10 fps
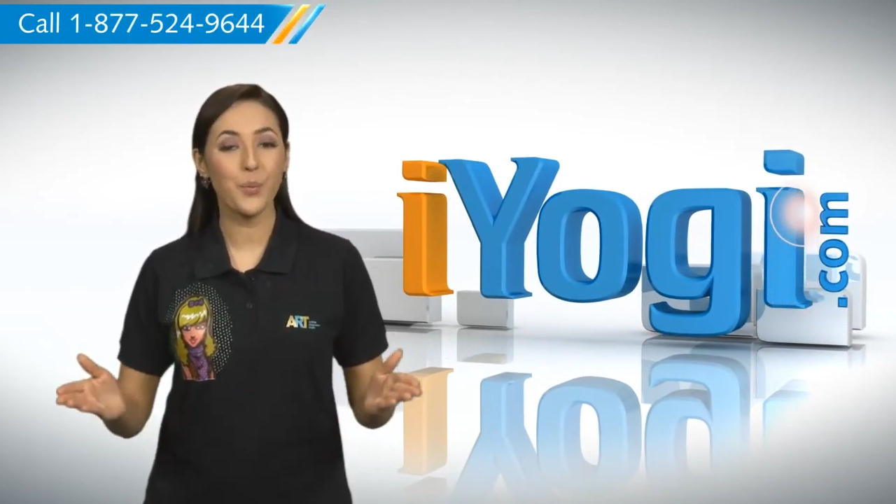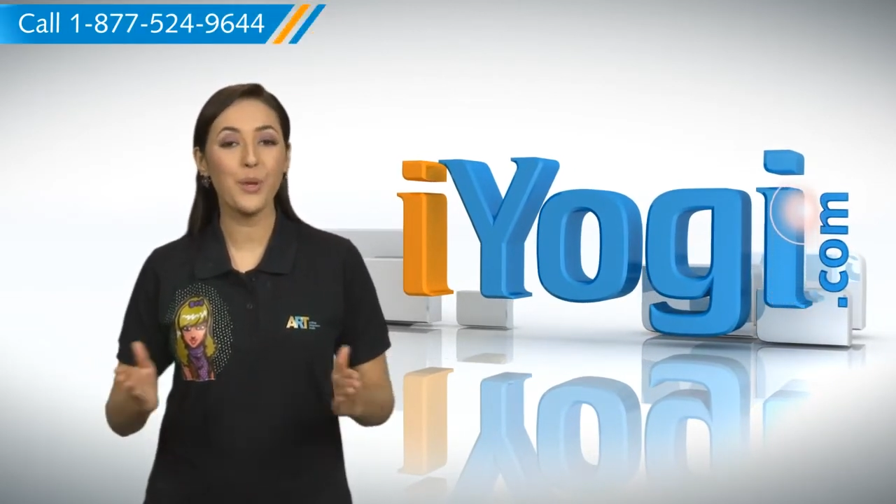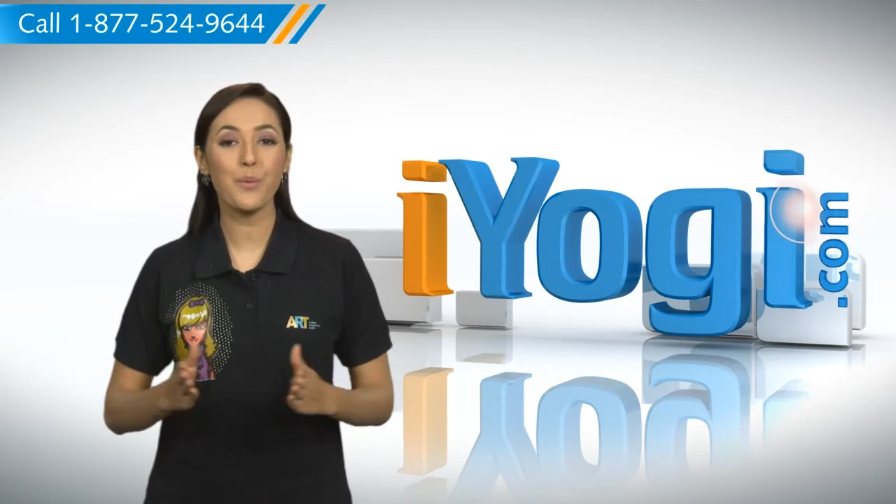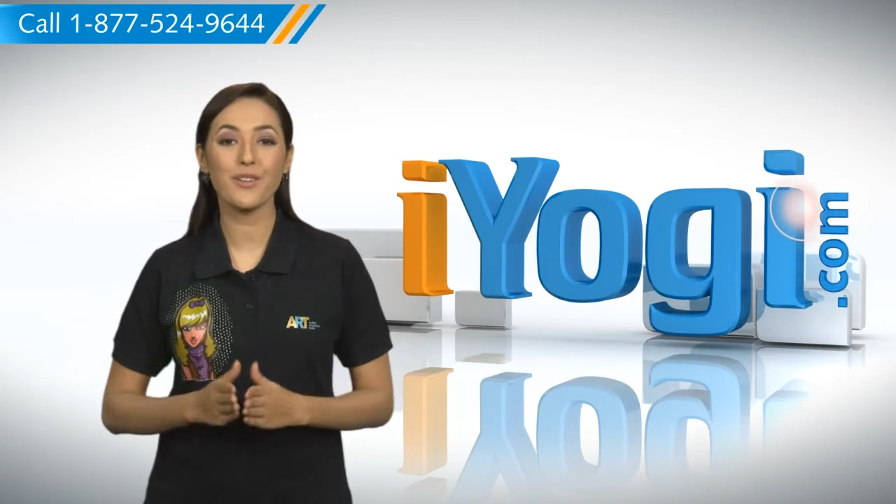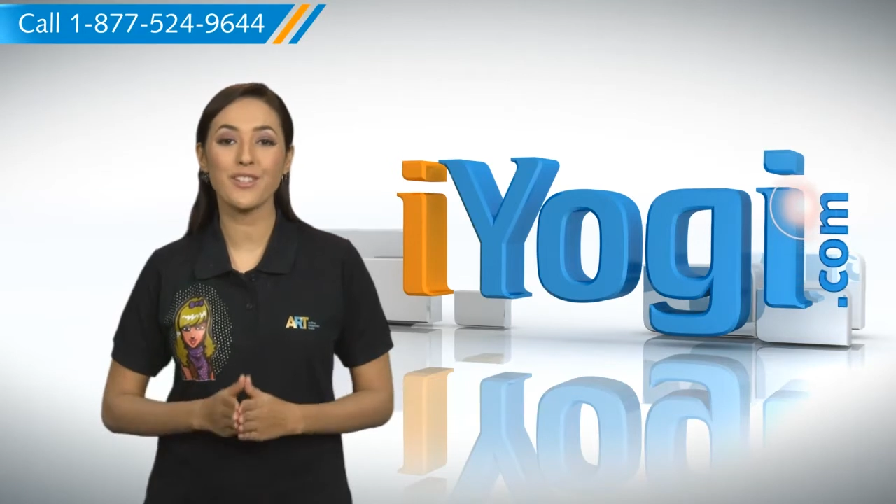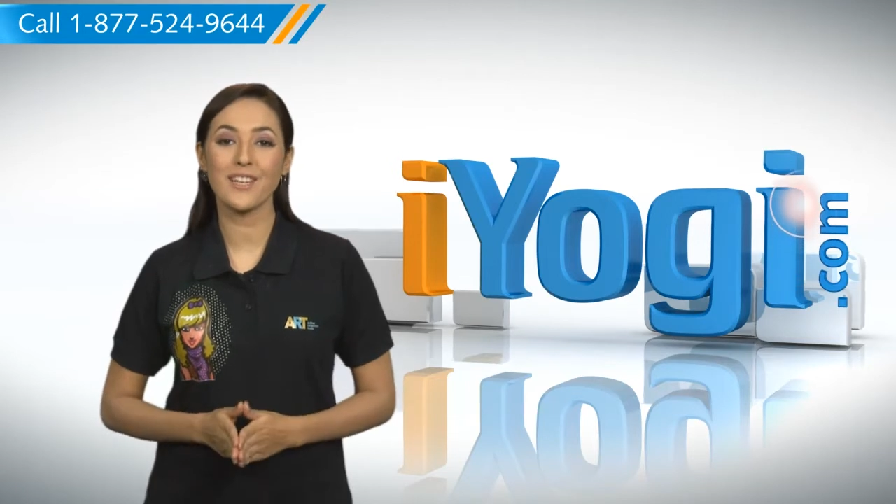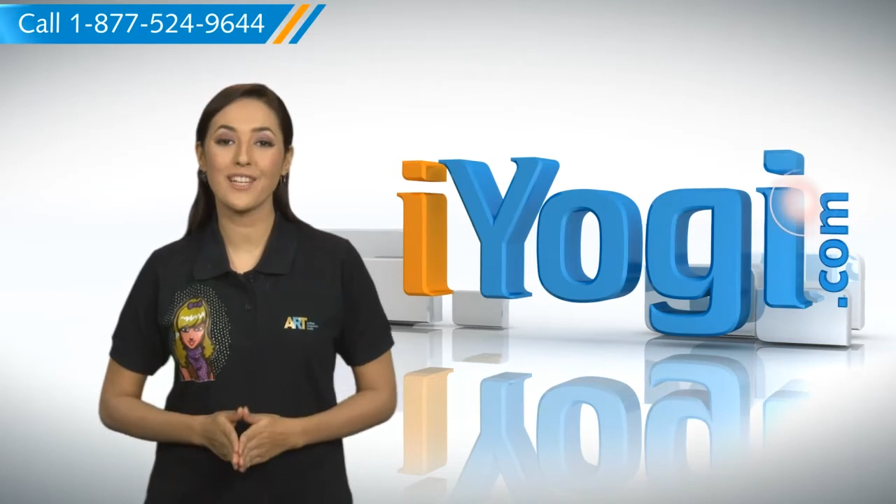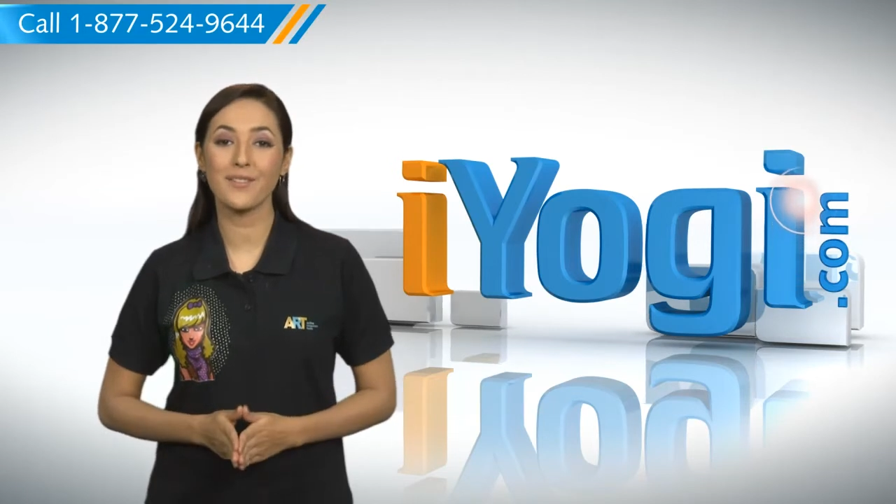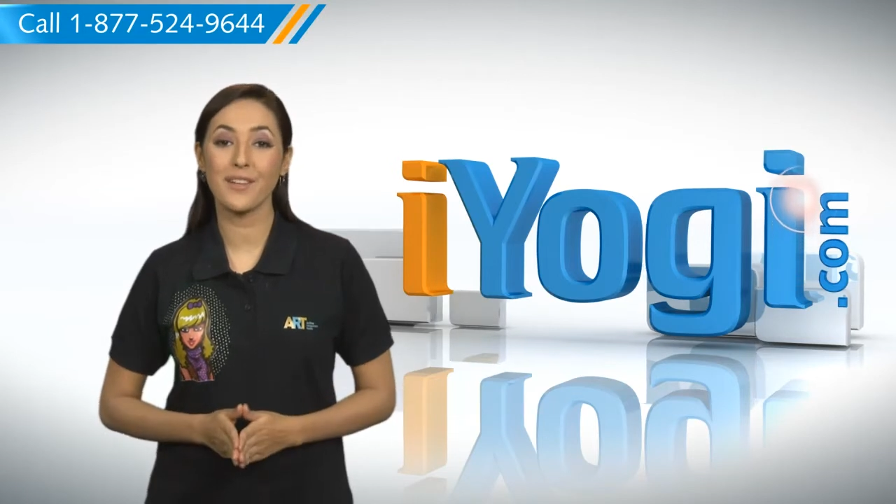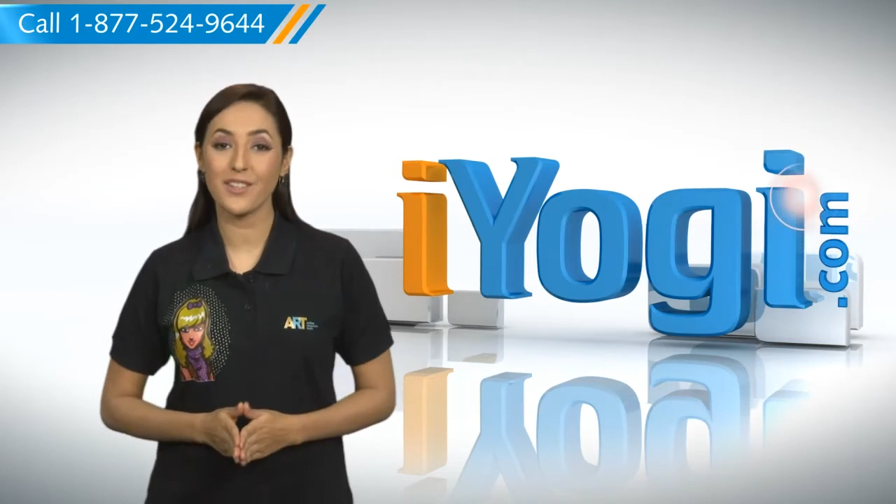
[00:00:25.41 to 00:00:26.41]
we want to take
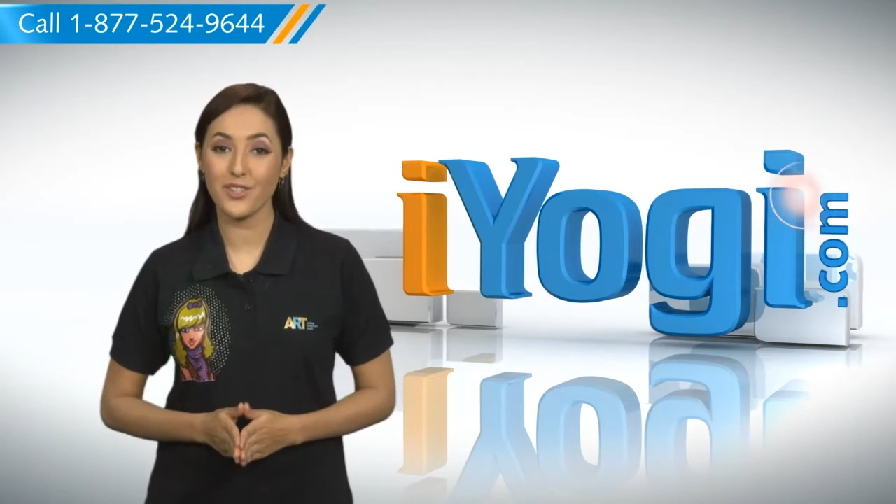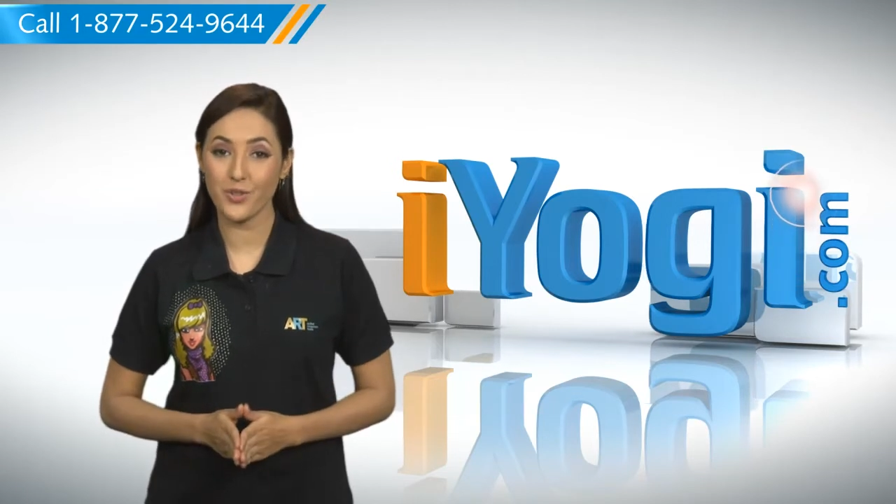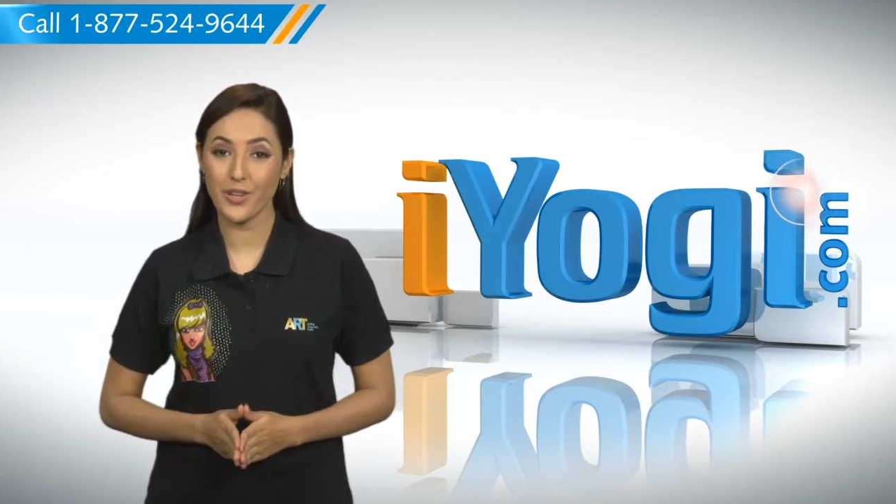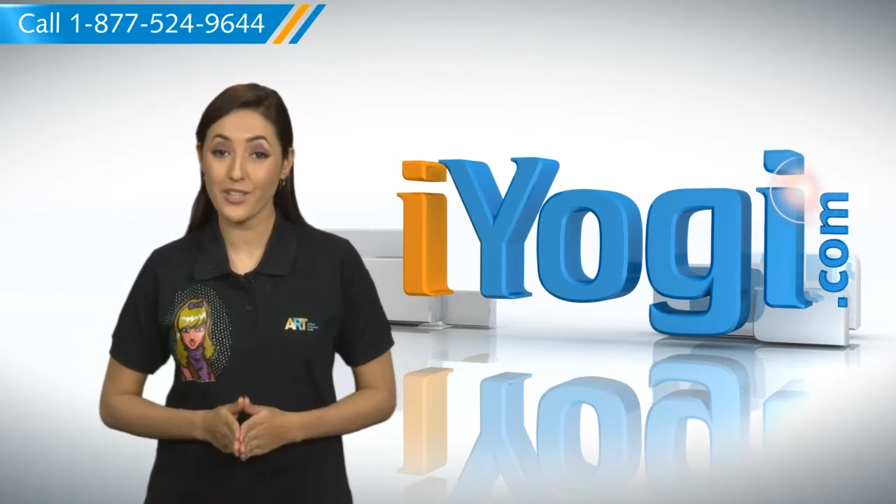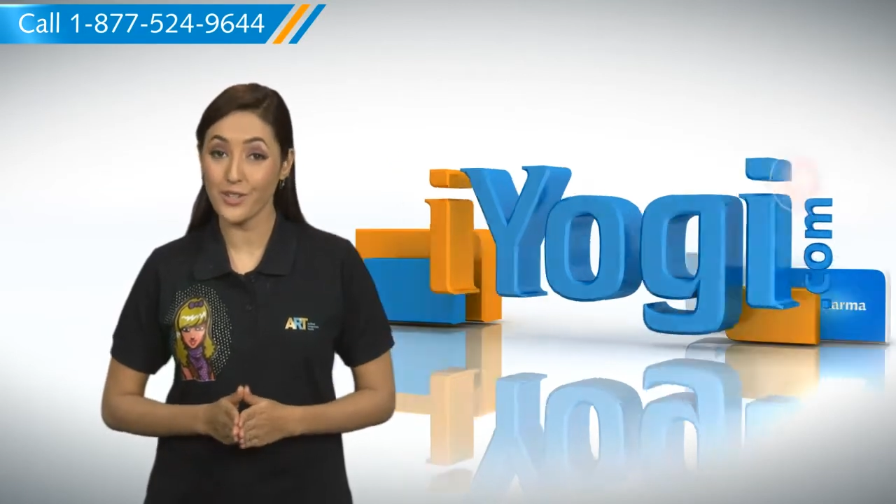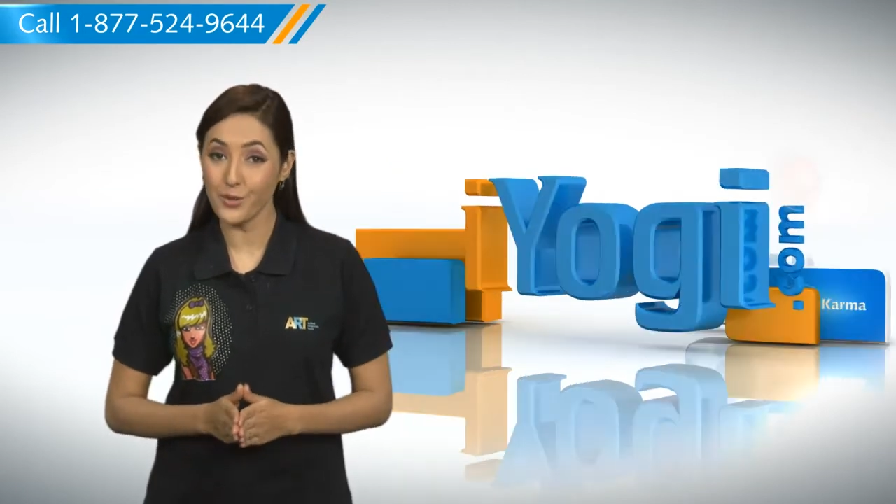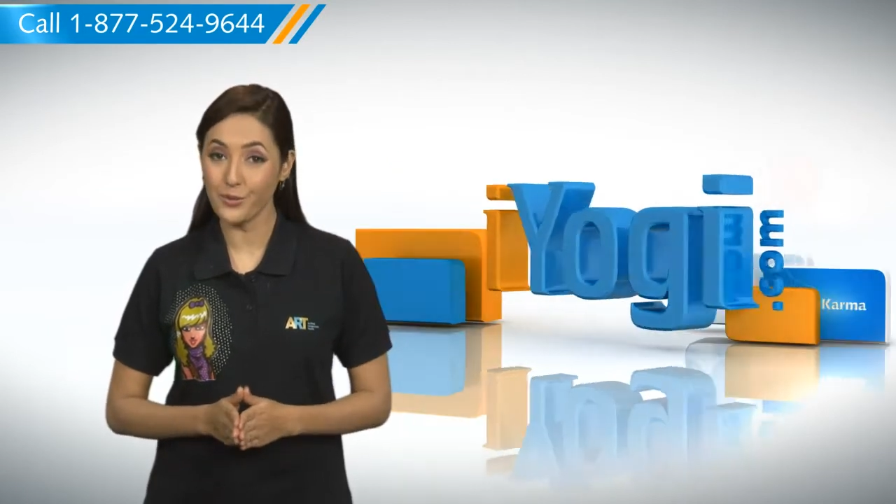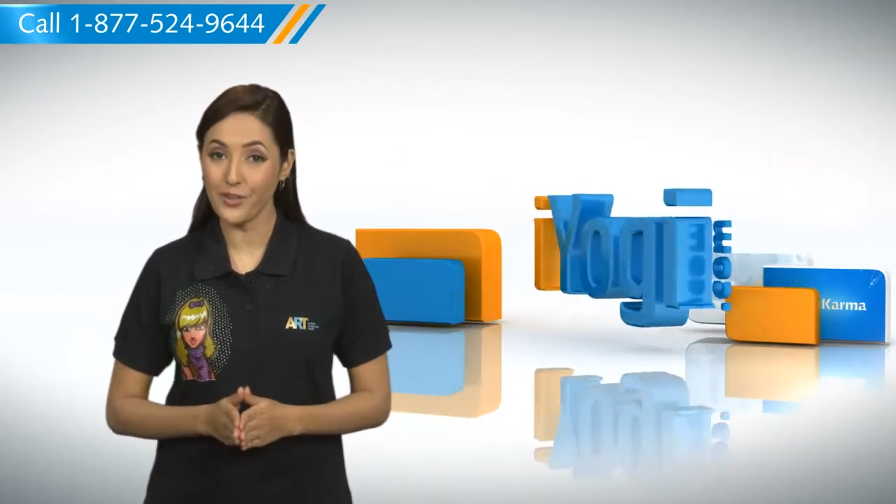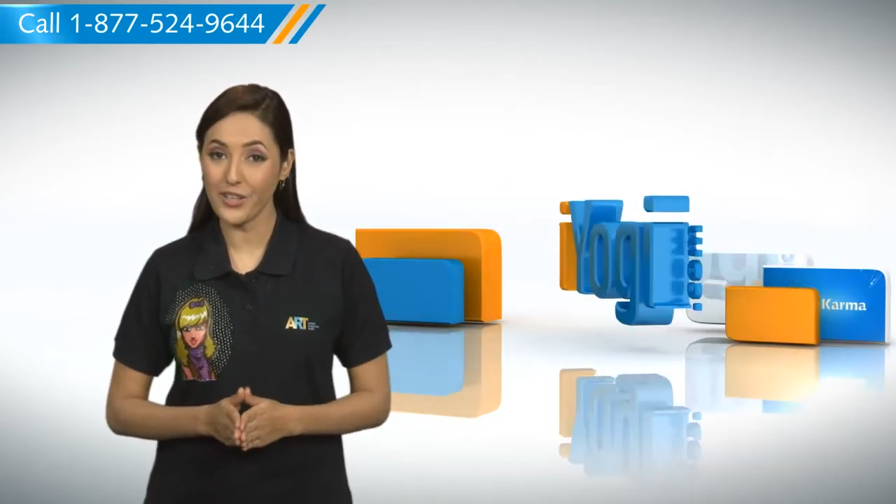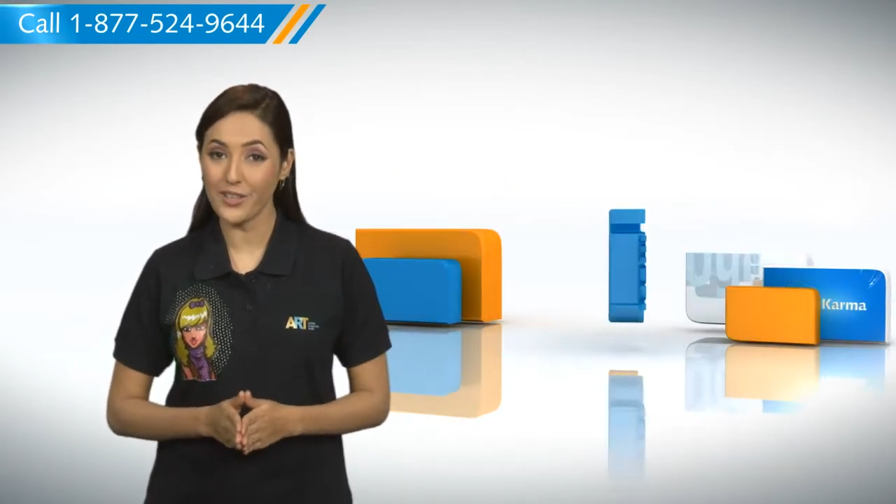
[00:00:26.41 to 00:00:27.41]
away the stress you
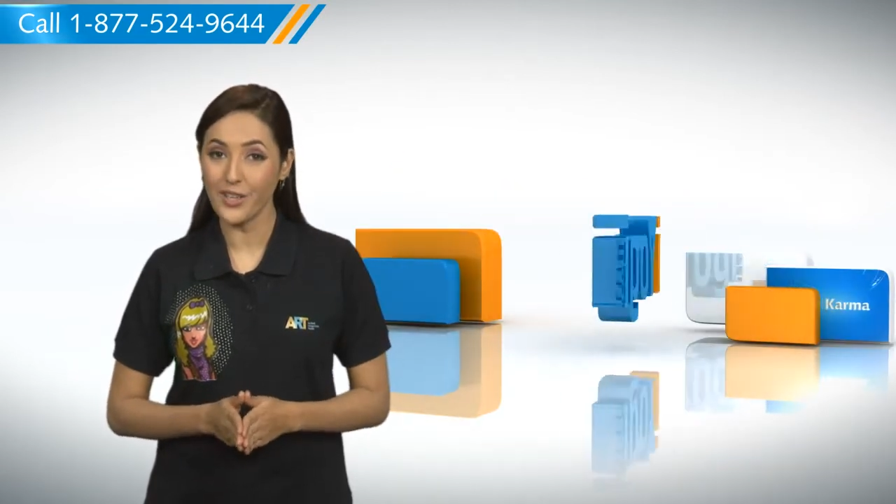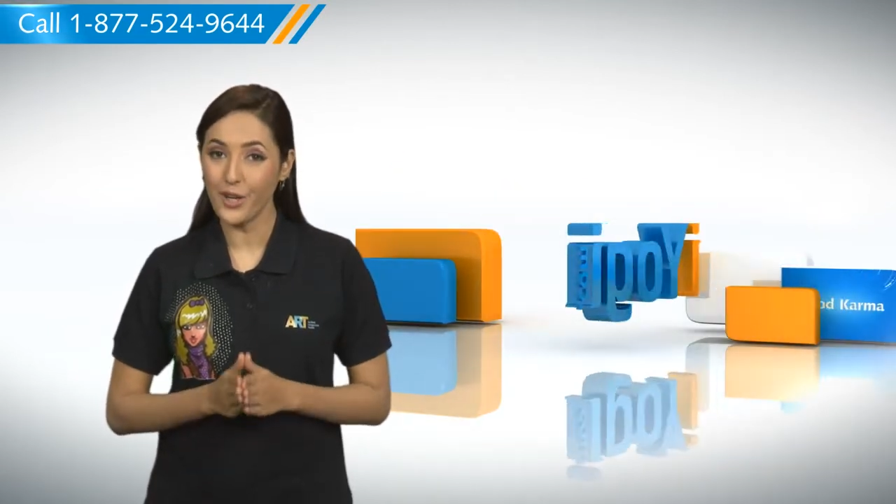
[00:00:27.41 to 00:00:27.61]
feel